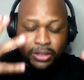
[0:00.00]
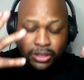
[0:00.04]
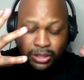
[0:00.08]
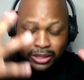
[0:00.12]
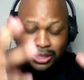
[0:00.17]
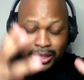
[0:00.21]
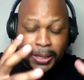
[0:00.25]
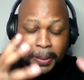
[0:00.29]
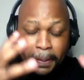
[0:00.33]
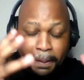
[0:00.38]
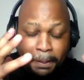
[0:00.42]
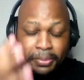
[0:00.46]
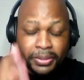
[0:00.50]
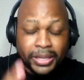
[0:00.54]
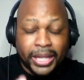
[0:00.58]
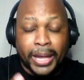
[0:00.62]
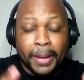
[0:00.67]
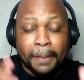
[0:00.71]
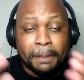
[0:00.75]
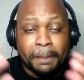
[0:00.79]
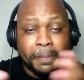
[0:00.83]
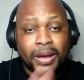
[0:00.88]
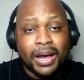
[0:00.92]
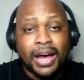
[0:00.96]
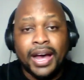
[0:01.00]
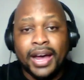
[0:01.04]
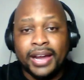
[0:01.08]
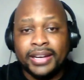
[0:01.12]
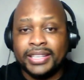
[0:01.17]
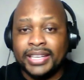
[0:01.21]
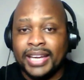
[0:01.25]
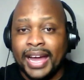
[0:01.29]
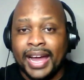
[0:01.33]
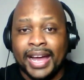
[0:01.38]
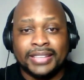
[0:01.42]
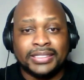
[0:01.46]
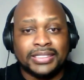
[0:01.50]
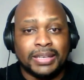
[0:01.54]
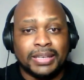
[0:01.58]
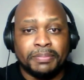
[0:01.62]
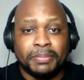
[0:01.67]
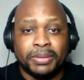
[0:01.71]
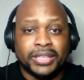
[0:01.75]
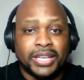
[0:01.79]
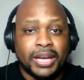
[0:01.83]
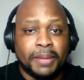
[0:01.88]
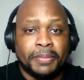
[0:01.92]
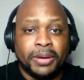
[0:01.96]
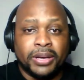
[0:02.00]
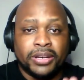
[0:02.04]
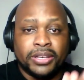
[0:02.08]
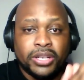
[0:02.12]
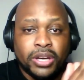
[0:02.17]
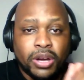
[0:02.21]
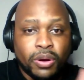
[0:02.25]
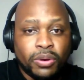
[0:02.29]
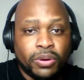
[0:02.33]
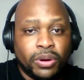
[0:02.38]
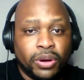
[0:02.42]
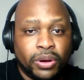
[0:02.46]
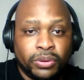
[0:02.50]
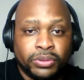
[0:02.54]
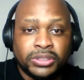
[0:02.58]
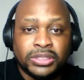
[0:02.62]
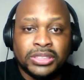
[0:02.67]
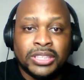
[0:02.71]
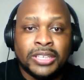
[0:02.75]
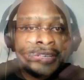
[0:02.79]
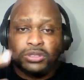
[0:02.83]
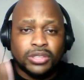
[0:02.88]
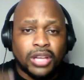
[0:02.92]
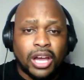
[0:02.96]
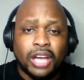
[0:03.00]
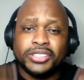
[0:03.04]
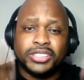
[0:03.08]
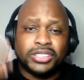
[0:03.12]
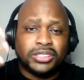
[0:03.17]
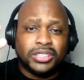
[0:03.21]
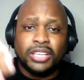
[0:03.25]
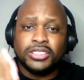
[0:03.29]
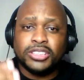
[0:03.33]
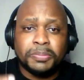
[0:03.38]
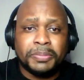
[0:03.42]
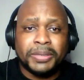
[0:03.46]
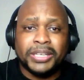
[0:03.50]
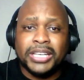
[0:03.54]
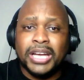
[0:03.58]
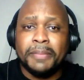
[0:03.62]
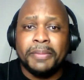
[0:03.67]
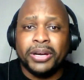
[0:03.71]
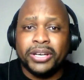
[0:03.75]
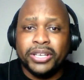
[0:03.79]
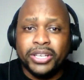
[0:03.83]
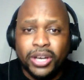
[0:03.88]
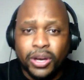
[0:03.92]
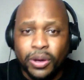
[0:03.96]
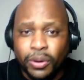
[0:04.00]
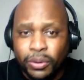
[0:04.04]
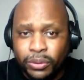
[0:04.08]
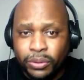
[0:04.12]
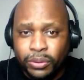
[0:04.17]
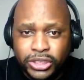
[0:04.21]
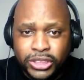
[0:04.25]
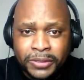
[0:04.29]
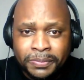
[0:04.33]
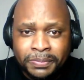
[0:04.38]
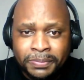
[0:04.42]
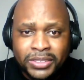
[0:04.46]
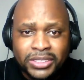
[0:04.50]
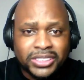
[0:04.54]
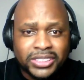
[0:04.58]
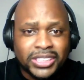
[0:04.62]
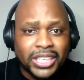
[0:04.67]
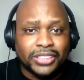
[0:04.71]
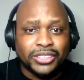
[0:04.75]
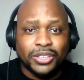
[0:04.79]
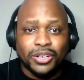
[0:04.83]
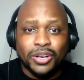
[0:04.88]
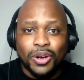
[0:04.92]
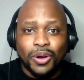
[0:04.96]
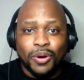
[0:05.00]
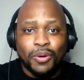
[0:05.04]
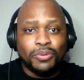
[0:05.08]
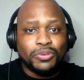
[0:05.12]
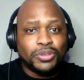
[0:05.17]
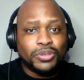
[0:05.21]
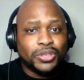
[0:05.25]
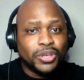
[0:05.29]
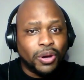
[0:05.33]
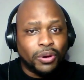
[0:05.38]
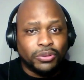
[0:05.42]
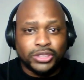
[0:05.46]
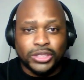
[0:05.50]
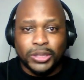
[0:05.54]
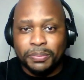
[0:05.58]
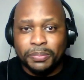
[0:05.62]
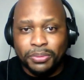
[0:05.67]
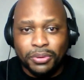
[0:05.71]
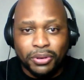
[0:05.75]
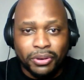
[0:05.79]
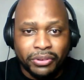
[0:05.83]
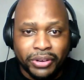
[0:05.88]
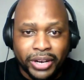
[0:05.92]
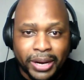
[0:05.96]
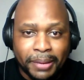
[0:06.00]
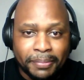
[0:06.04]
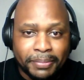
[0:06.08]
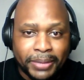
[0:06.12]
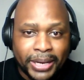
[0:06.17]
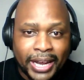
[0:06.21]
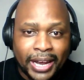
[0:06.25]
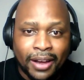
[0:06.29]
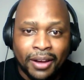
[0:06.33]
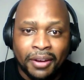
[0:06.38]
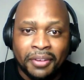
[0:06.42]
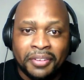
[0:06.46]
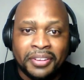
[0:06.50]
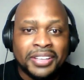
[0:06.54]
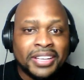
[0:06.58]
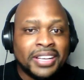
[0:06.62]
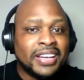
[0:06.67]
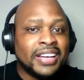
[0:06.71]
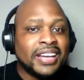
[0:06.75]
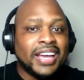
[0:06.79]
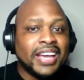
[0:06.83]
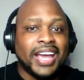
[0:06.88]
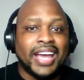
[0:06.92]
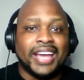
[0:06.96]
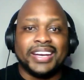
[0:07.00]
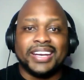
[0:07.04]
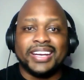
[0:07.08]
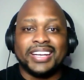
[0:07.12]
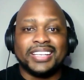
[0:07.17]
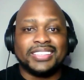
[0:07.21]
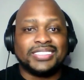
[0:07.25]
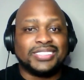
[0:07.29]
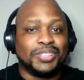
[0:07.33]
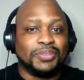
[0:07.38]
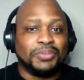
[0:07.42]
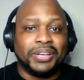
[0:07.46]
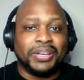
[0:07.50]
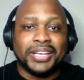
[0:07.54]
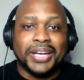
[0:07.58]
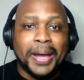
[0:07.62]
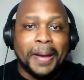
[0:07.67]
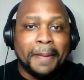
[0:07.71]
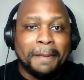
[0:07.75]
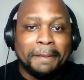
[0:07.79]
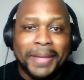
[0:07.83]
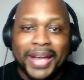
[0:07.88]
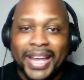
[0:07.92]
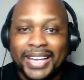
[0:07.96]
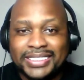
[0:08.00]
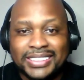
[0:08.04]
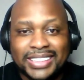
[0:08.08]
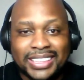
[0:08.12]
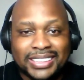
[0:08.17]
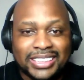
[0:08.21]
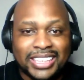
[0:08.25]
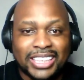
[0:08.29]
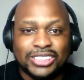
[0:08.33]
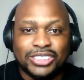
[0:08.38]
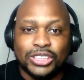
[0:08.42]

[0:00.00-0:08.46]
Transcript: Clean Play podcast and become a co-host, she's also become a coach. She has her own coaching program now, and it is doing amazing things.